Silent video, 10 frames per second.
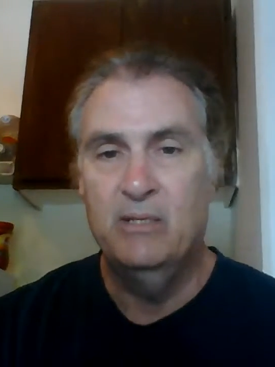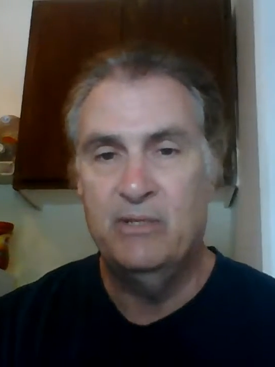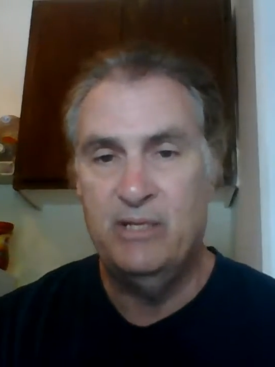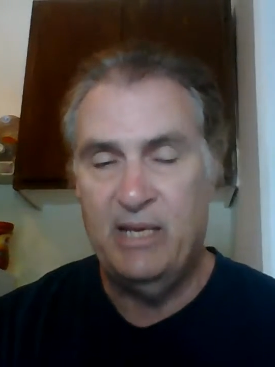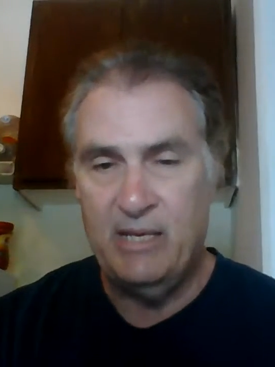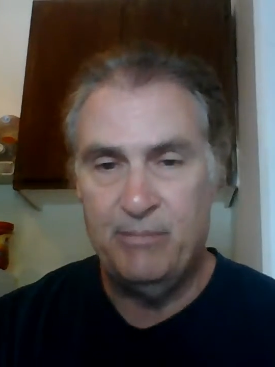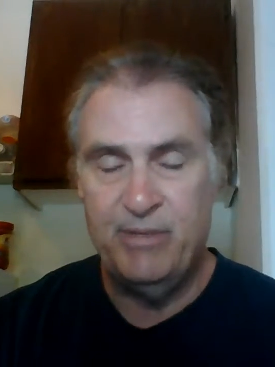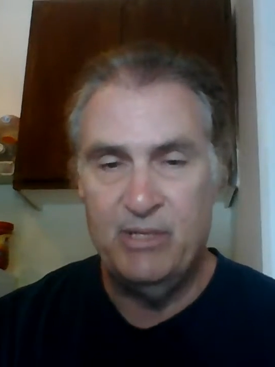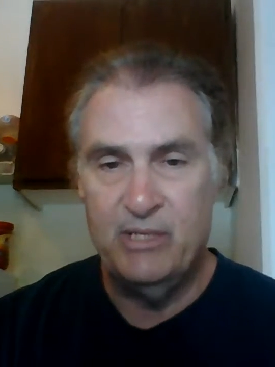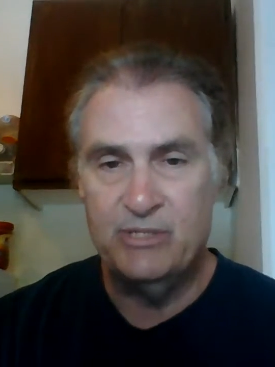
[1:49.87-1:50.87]
the
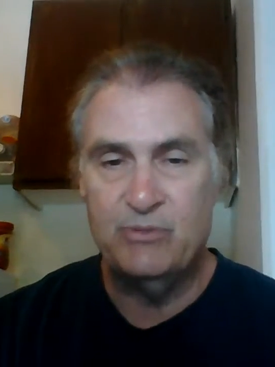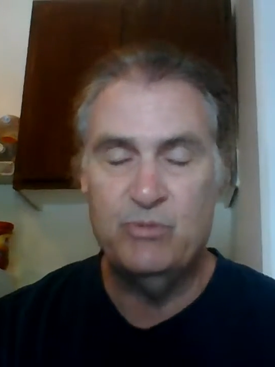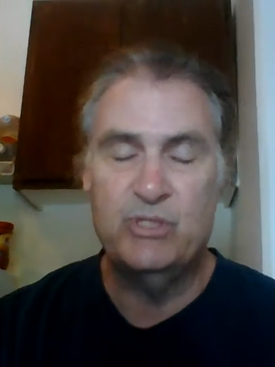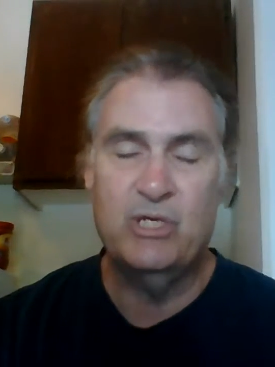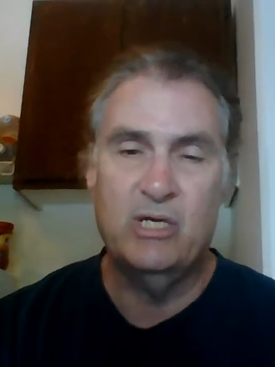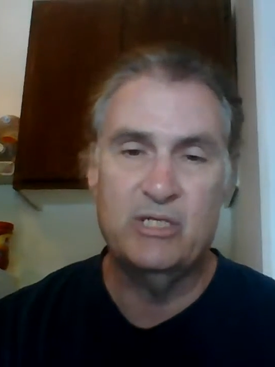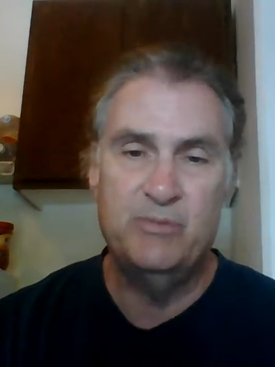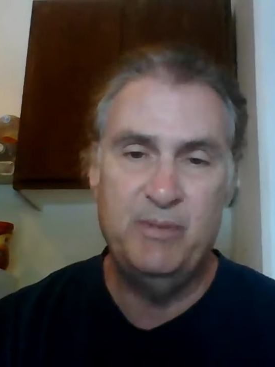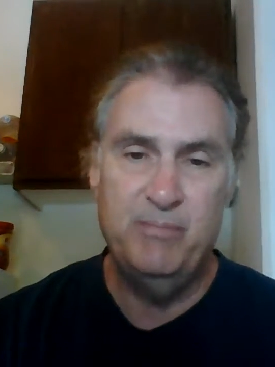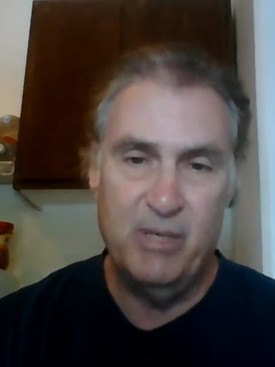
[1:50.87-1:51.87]
ambulance, which costs
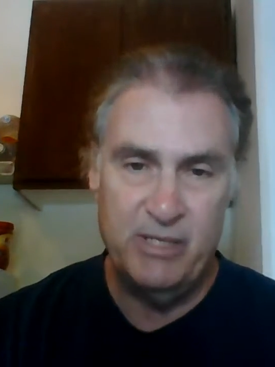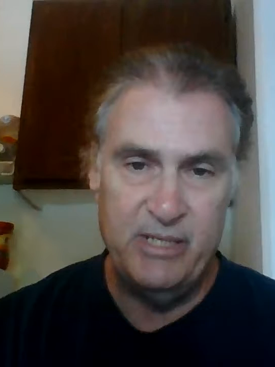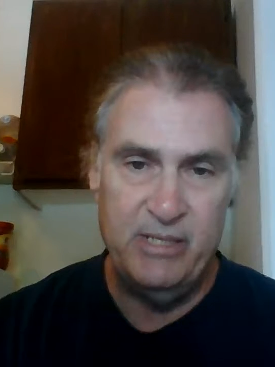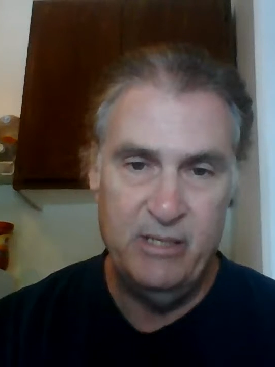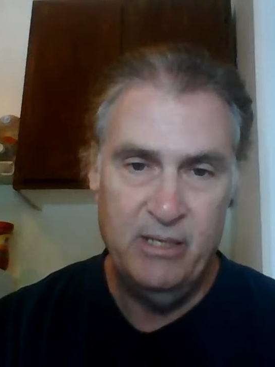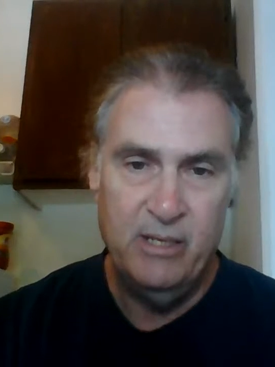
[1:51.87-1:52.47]
me money.